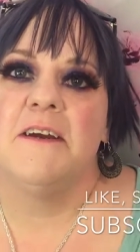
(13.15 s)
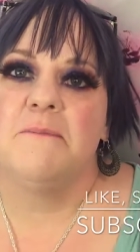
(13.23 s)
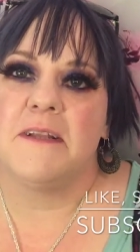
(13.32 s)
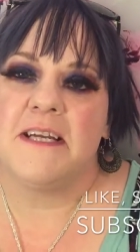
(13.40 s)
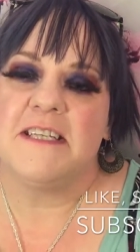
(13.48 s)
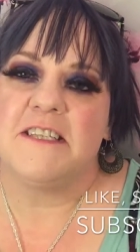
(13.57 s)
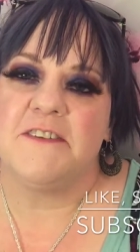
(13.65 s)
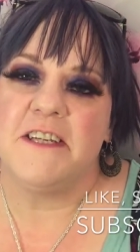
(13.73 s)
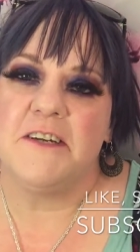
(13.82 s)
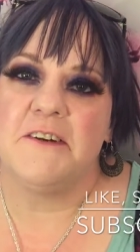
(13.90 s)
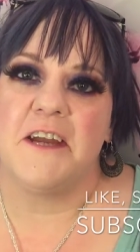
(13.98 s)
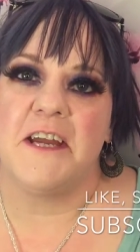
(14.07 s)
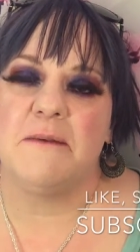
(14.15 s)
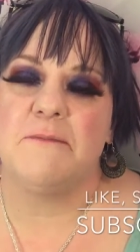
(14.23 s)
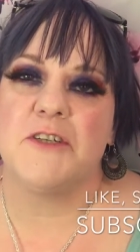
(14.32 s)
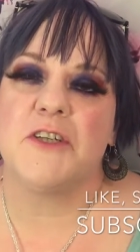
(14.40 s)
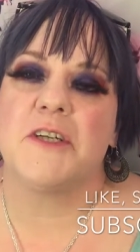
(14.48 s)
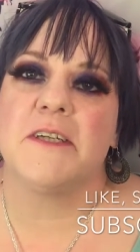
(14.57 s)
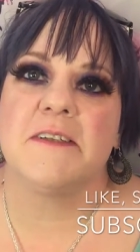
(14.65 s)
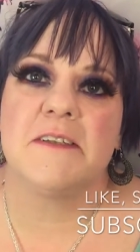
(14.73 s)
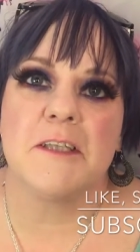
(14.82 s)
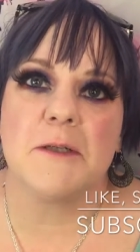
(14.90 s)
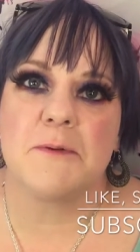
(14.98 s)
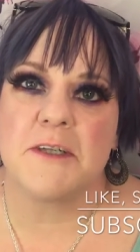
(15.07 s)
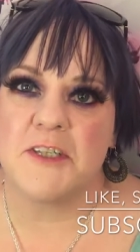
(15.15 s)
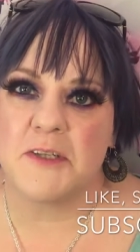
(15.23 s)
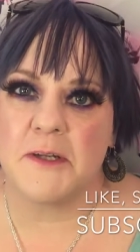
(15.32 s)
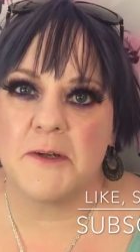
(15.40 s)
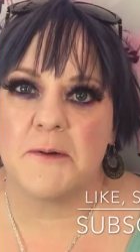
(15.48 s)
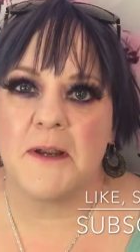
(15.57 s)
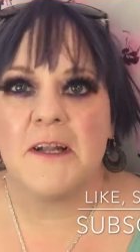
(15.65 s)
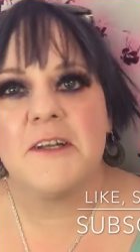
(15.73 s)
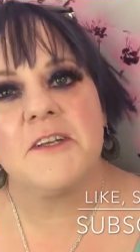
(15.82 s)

playing his video games, and you're going to hear the little prince running around,